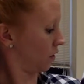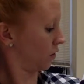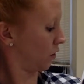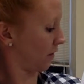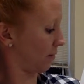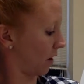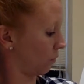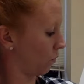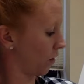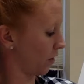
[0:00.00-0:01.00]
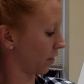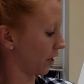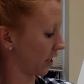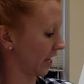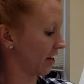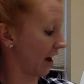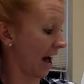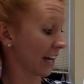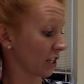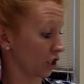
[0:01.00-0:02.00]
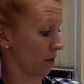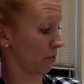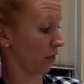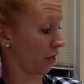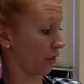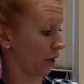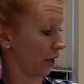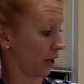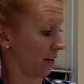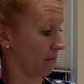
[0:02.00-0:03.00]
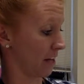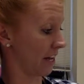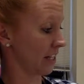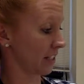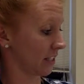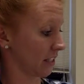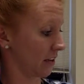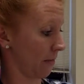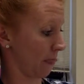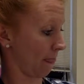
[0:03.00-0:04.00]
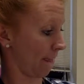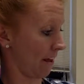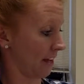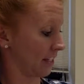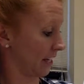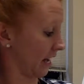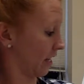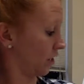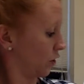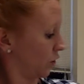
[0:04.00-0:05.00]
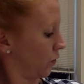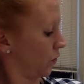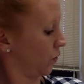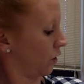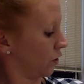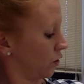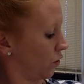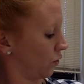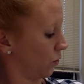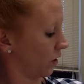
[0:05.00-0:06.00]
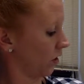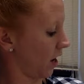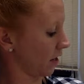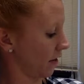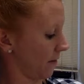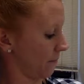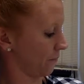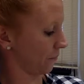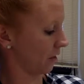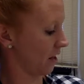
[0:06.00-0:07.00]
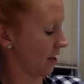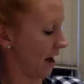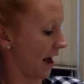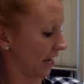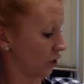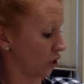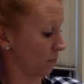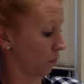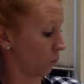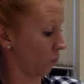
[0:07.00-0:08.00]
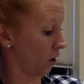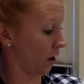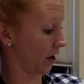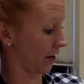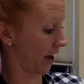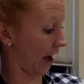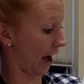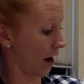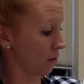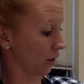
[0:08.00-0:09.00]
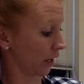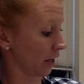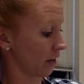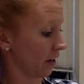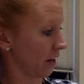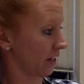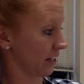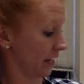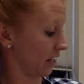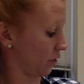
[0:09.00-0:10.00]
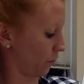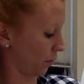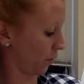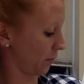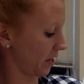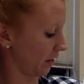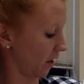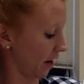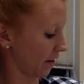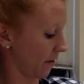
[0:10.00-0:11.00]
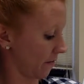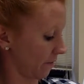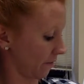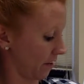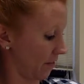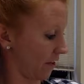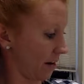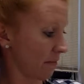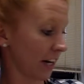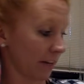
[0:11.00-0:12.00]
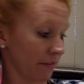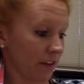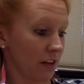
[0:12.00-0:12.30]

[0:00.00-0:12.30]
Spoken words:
So if I'm at 1:30, I can jump 30 minutes to get to 2 o'clock. I can jump 1 hour to get to 3 o'clock, and then I'm there.